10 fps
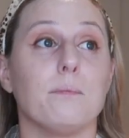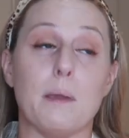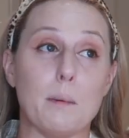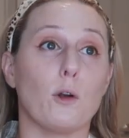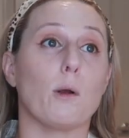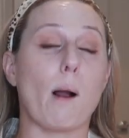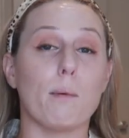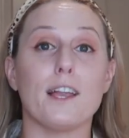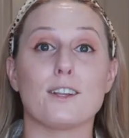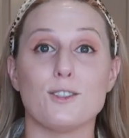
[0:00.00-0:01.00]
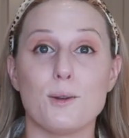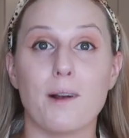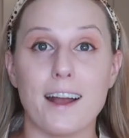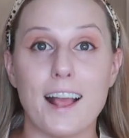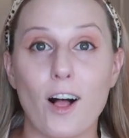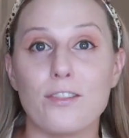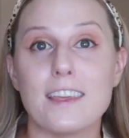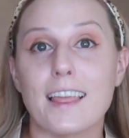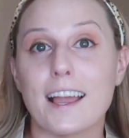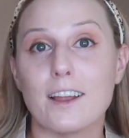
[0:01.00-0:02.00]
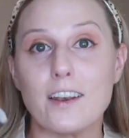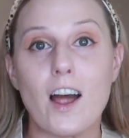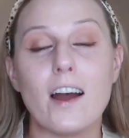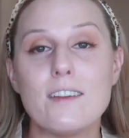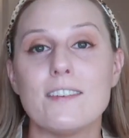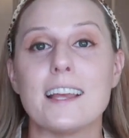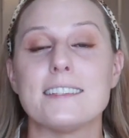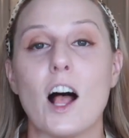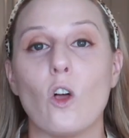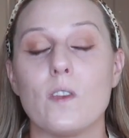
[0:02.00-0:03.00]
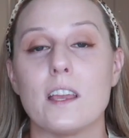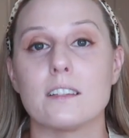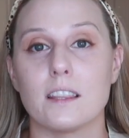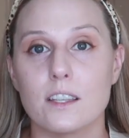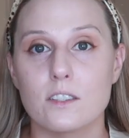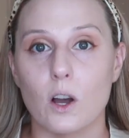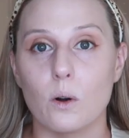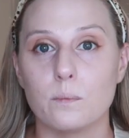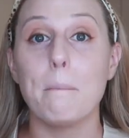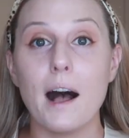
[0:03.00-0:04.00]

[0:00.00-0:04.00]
people who are probably like super unhealthy, like not even as healthy as Lizzo.